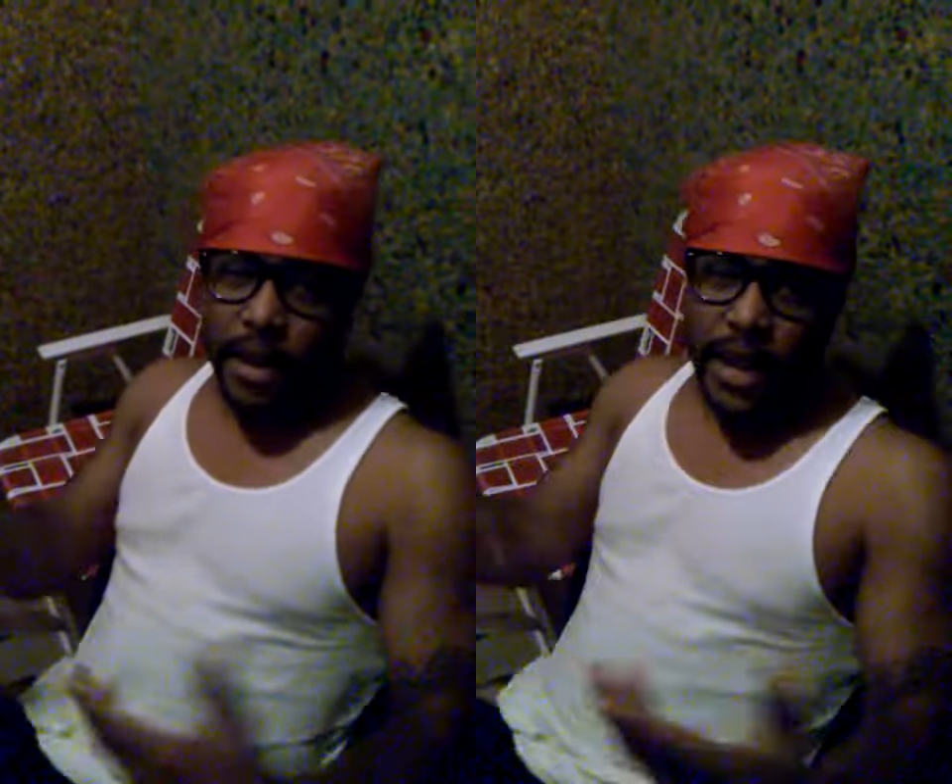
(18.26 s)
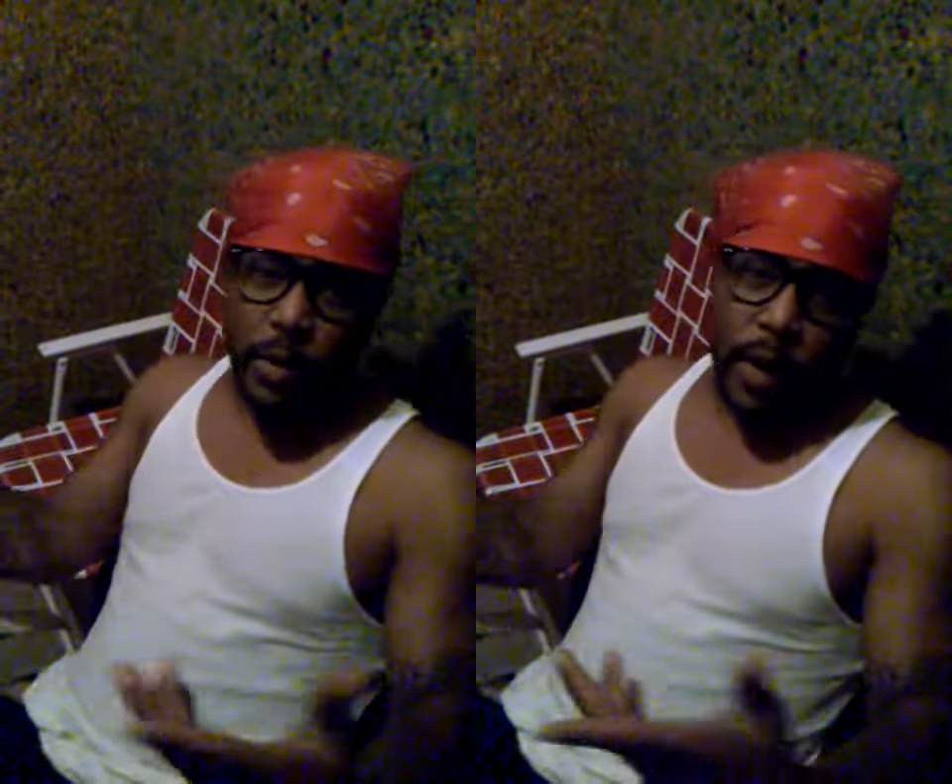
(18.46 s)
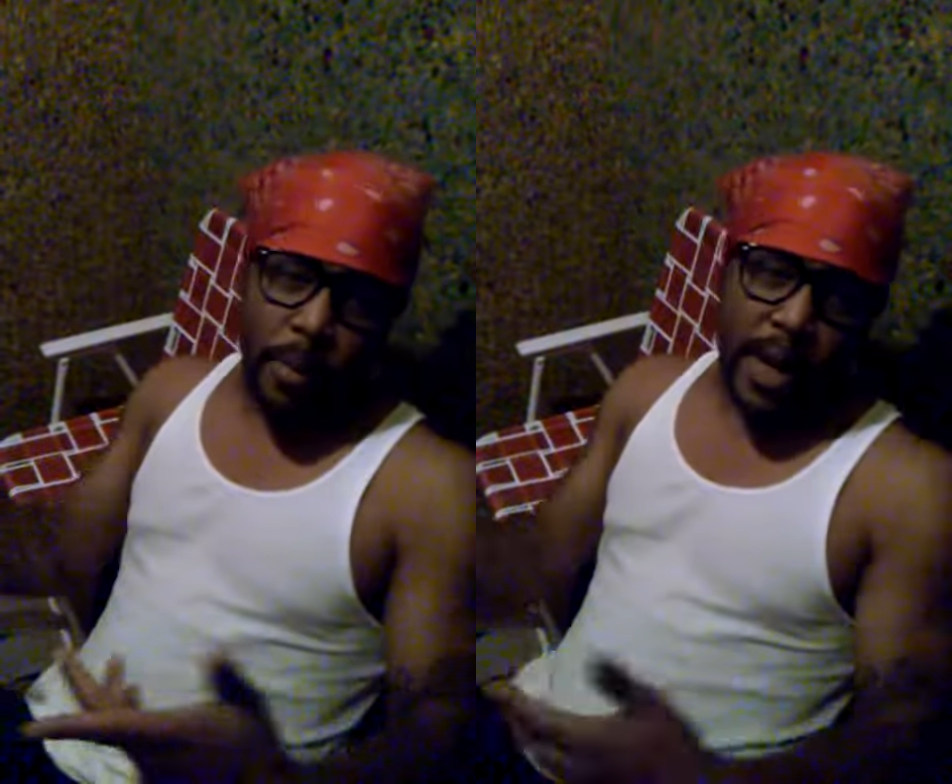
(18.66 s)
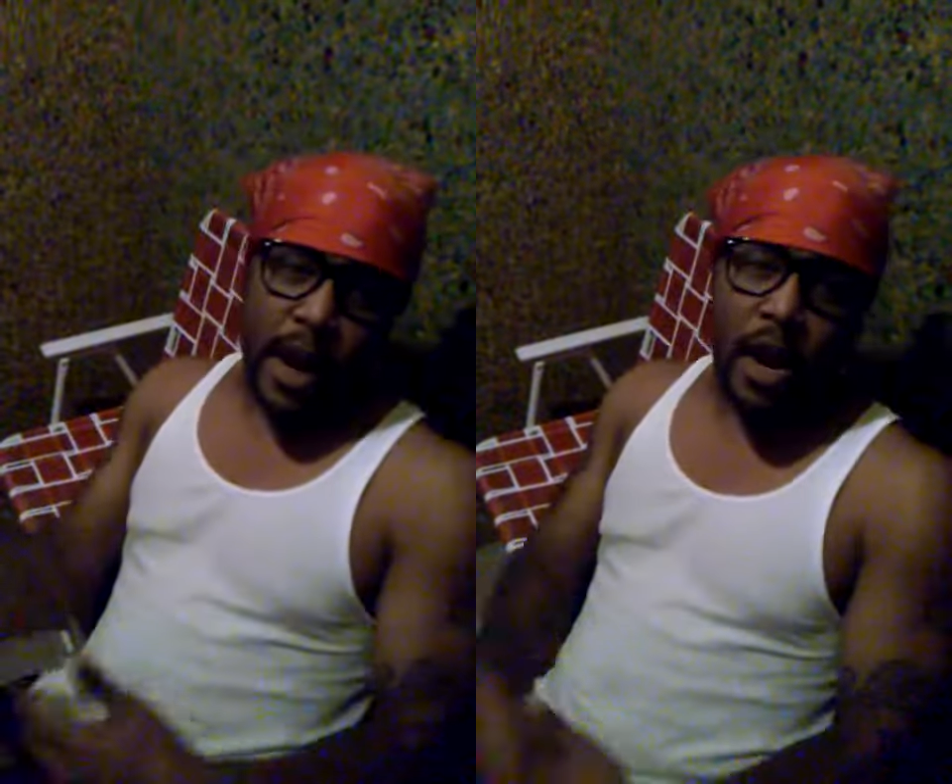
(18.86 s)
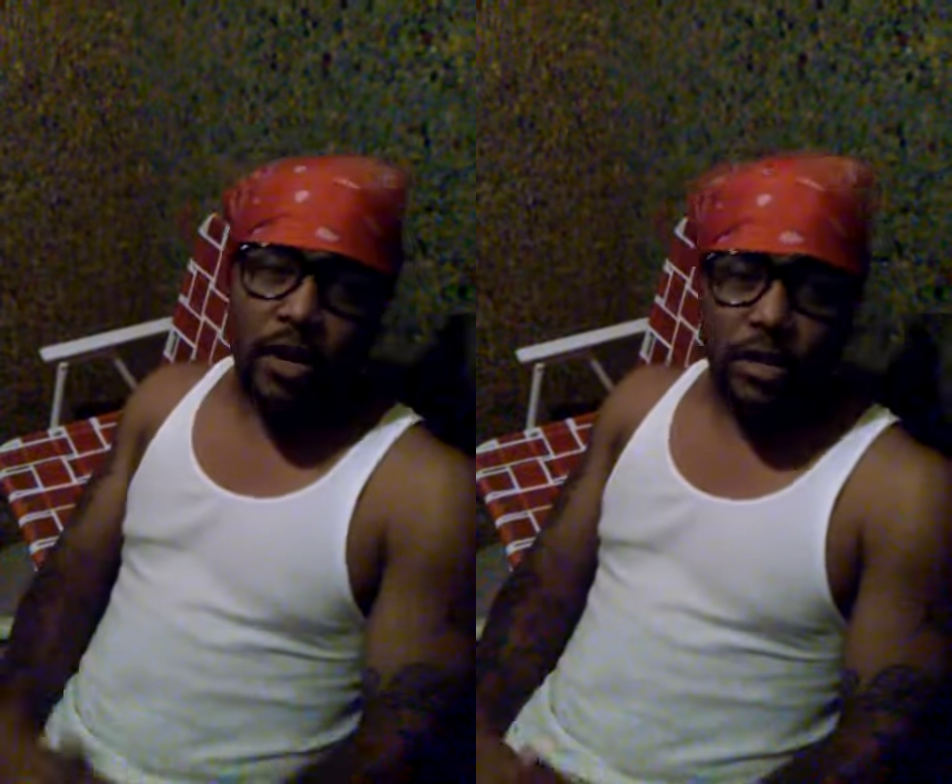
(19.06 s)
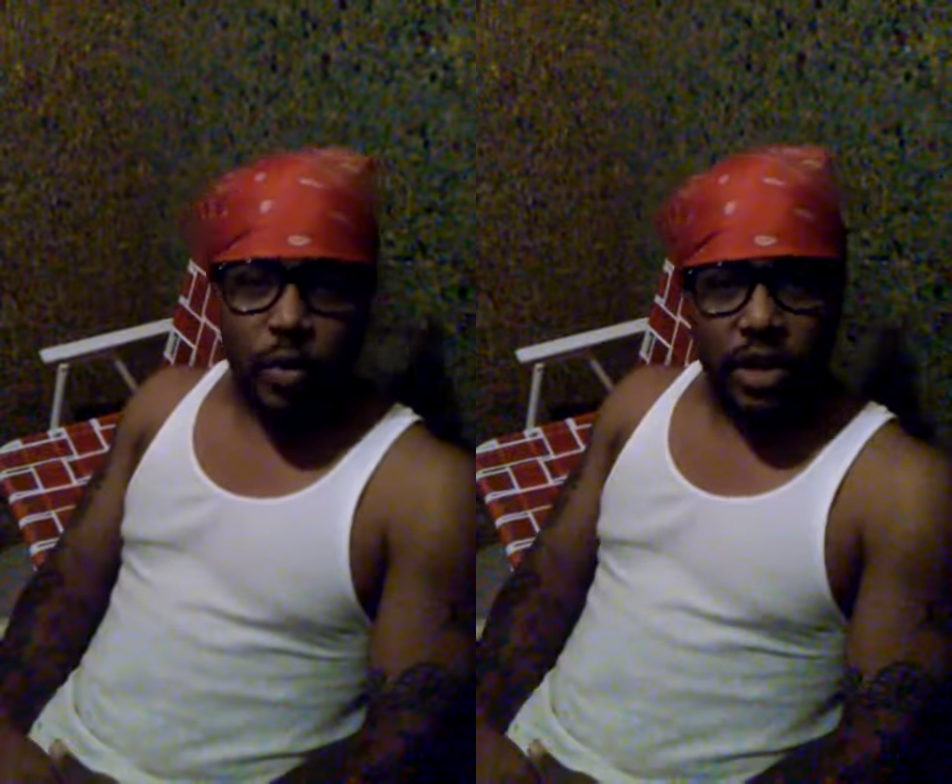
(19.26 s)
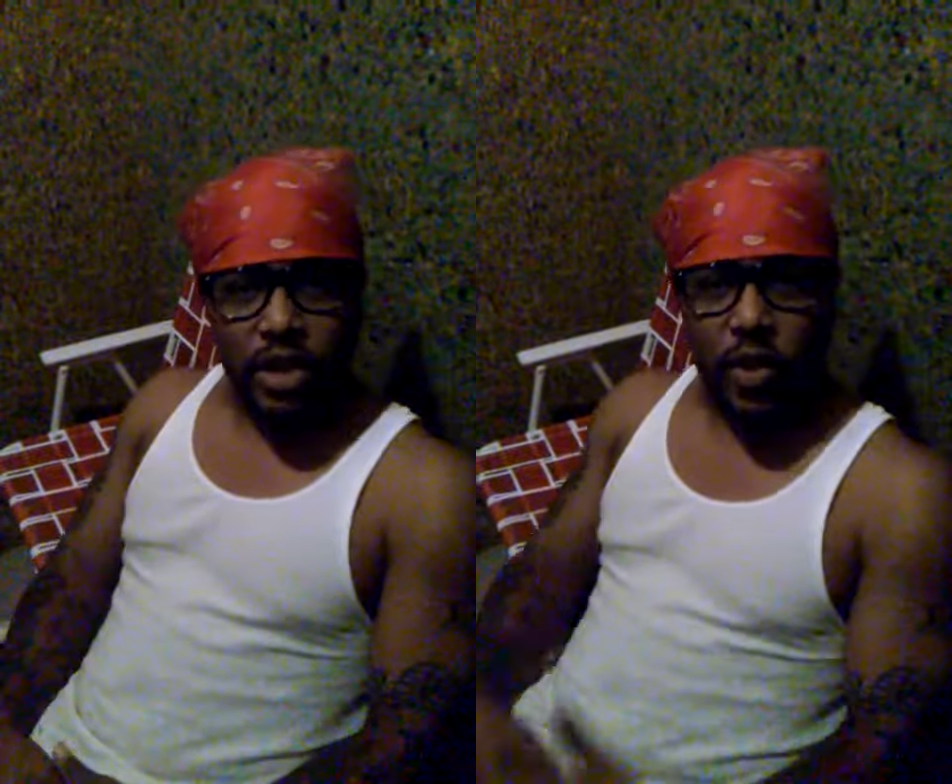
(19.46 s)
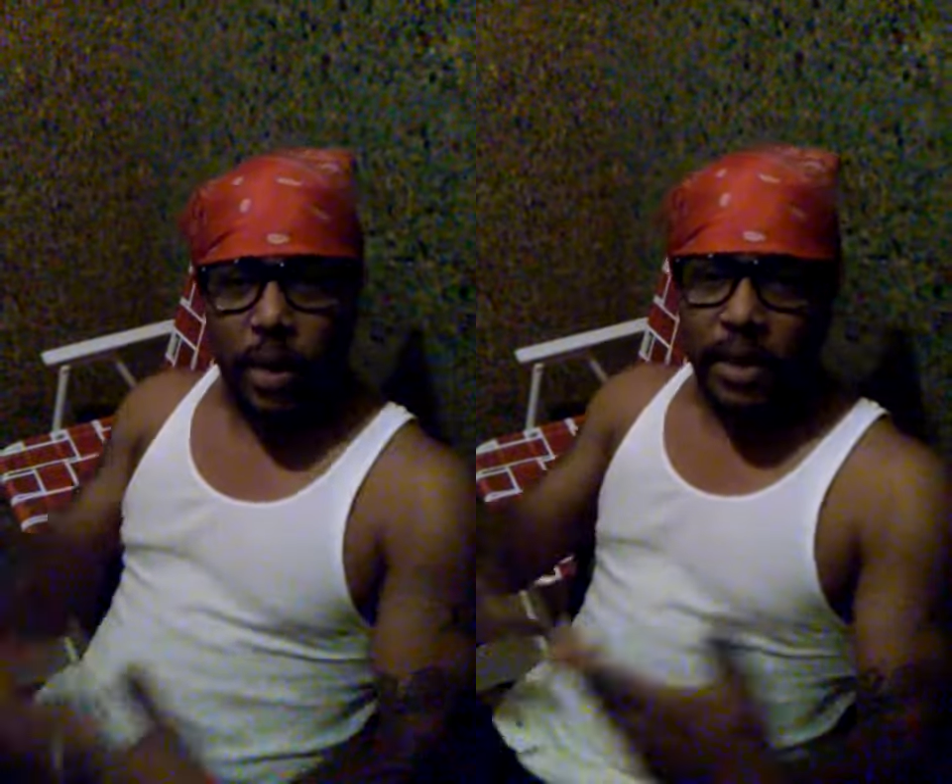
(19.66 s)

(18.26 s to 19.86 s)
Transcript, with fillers: But anyway, make a long story short,